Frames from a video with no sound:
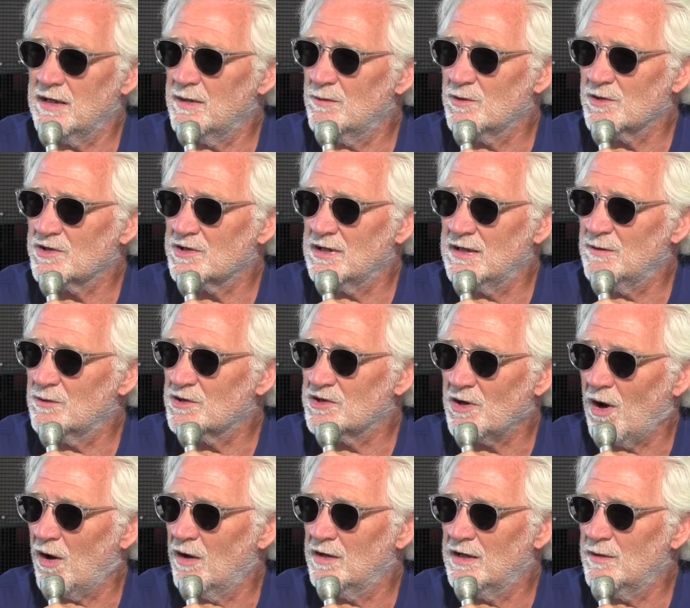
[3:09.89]
He yeah. was he
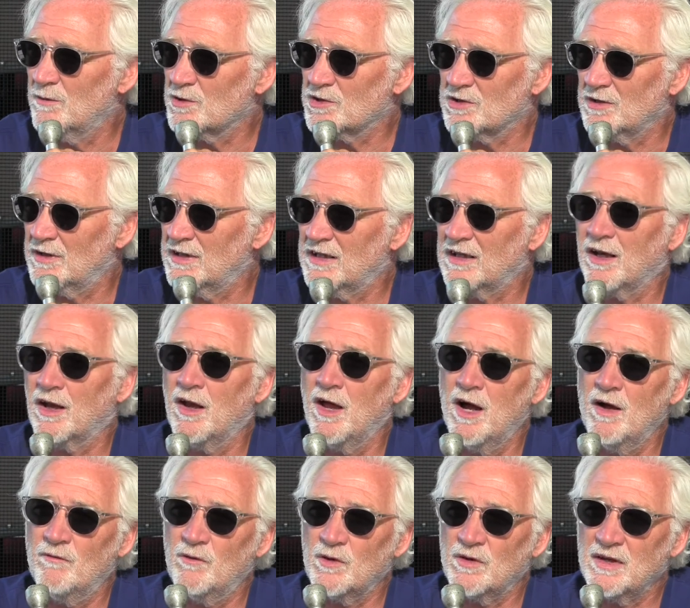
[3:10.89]
was he was in
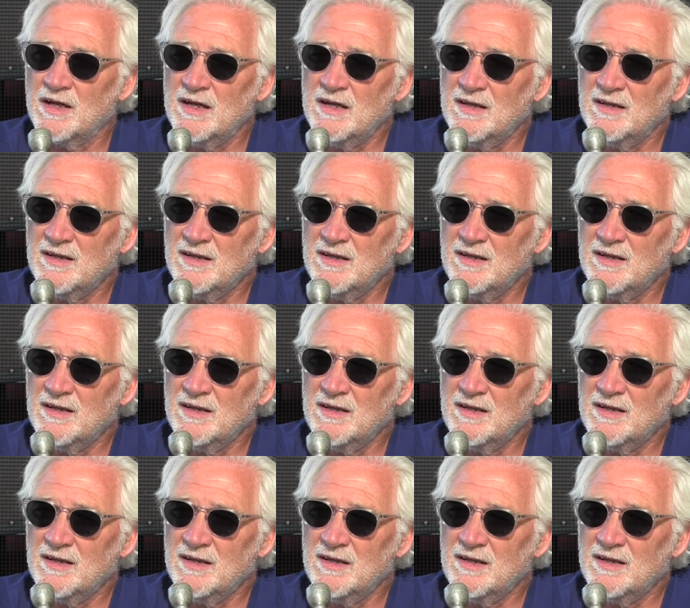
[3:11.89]
love with.